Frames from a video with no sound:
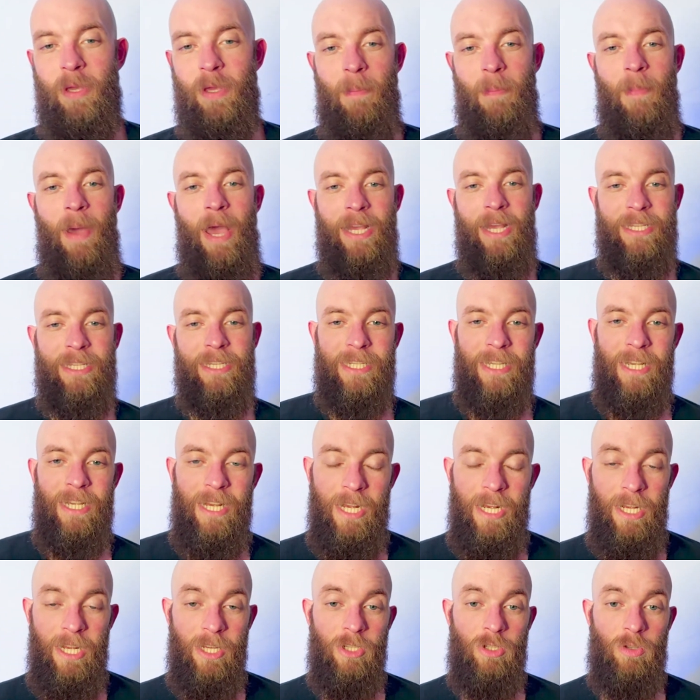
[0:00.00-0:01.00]
mess.
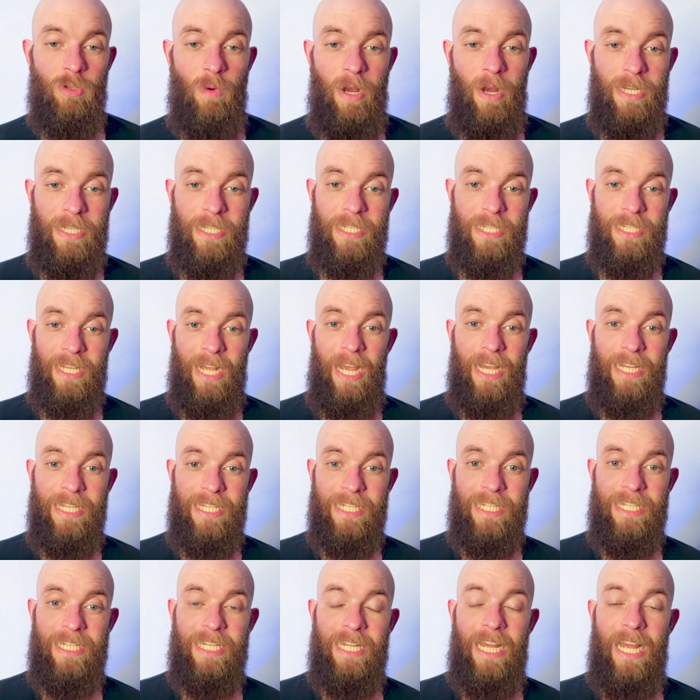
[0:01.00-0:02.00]
So I
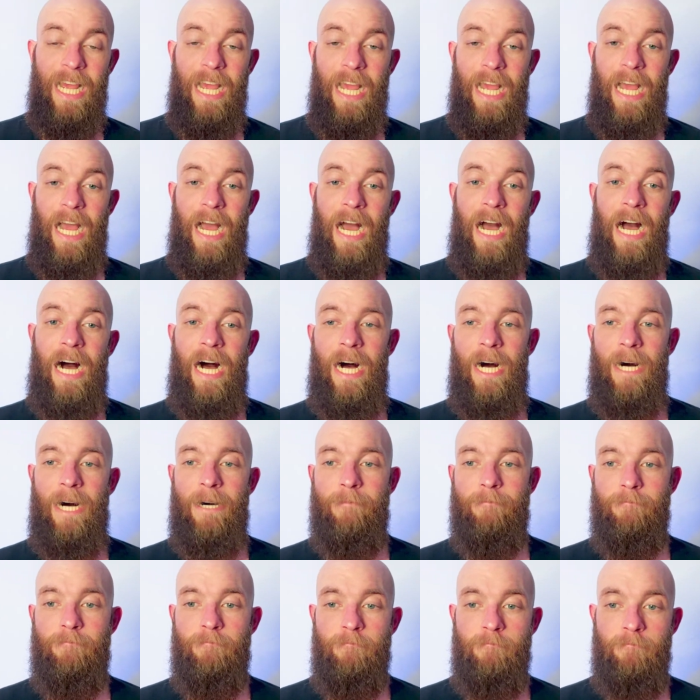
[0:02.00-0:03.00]
decided
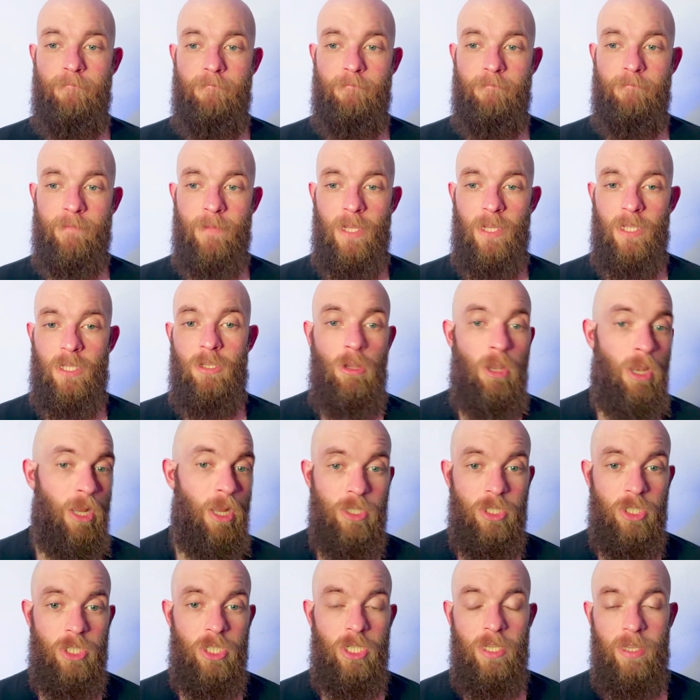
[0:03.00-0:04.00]
to
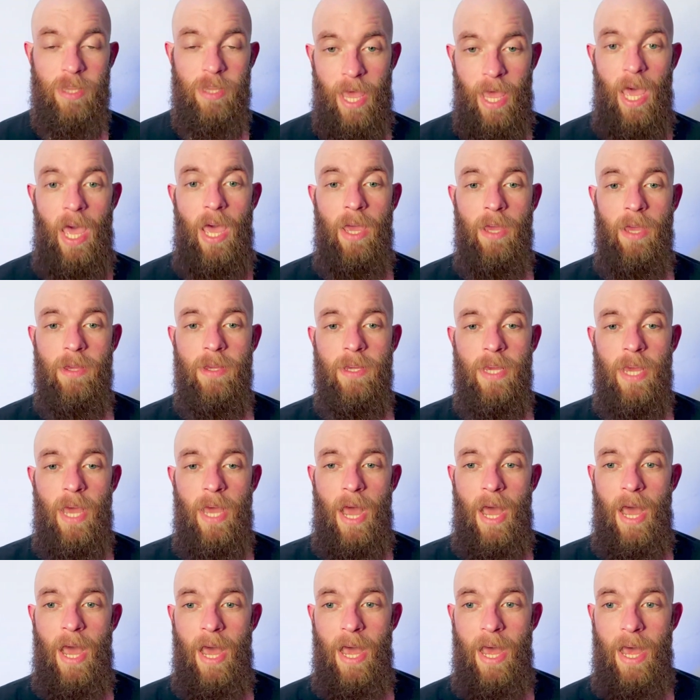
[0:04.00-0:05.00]
launch there.
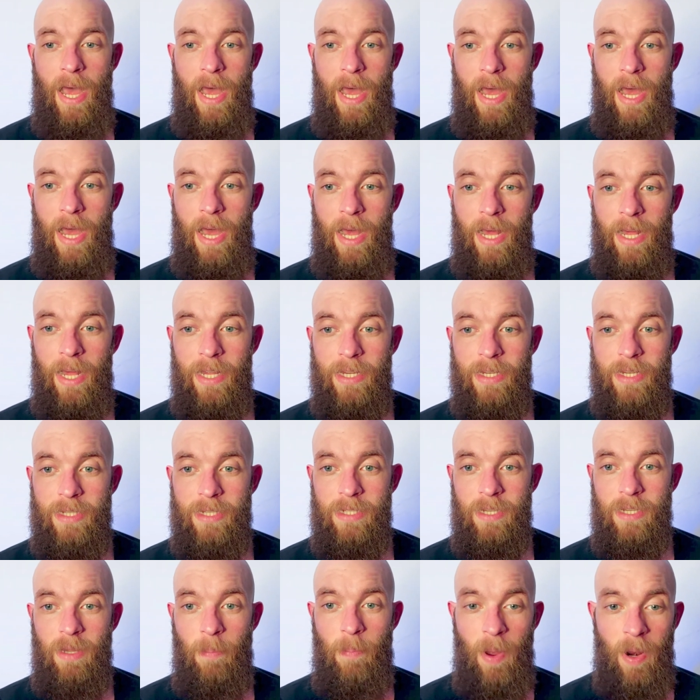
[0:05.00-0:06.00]

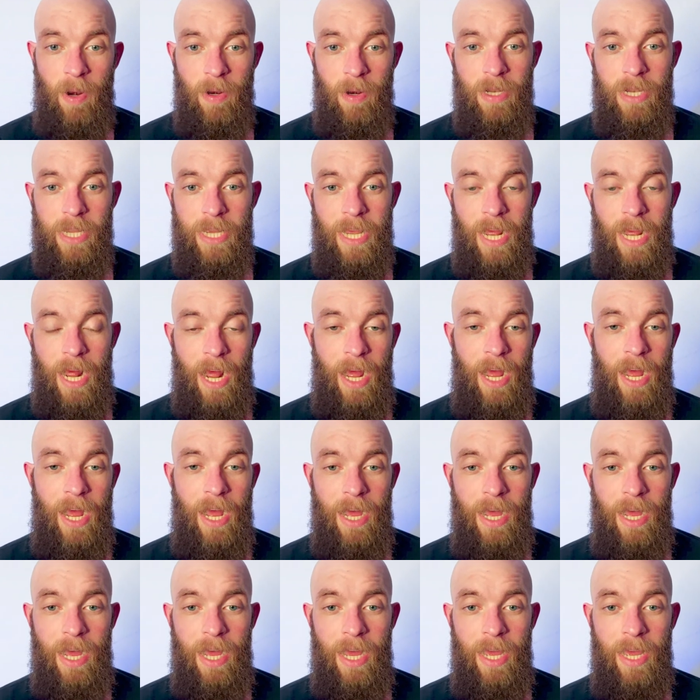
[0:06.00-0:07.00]
And apparently
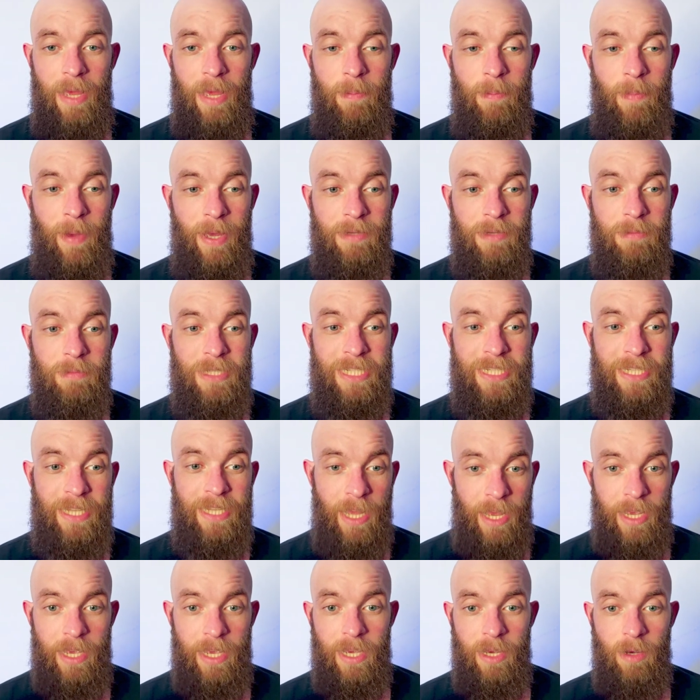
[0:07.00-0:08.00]
I made a
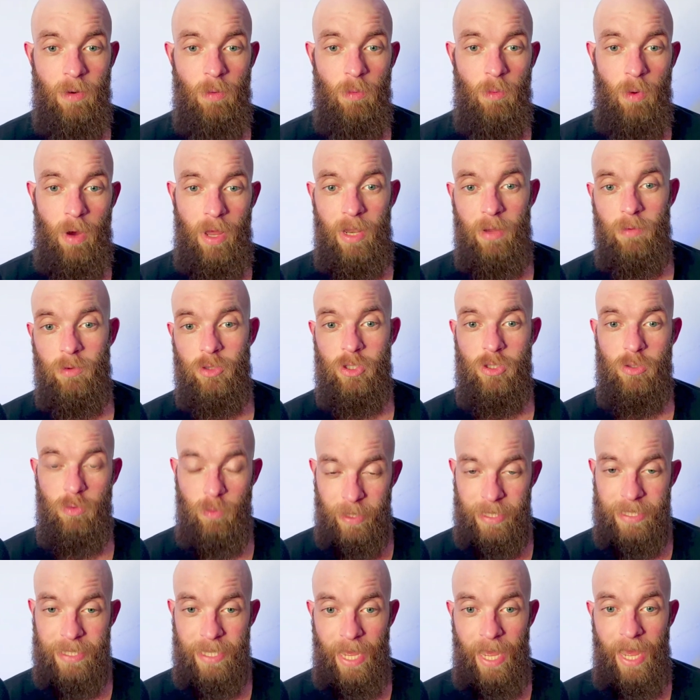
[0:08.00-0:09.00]
mistake while I was
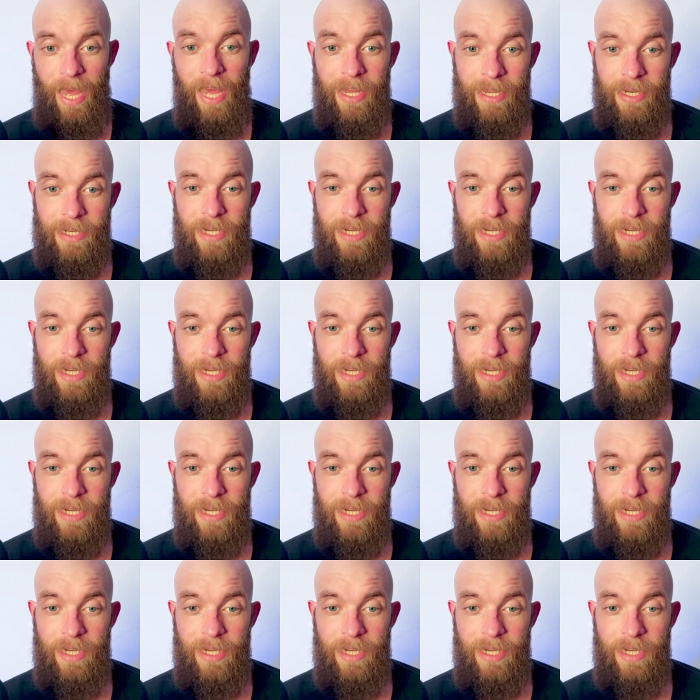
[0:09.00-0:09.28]
doing that.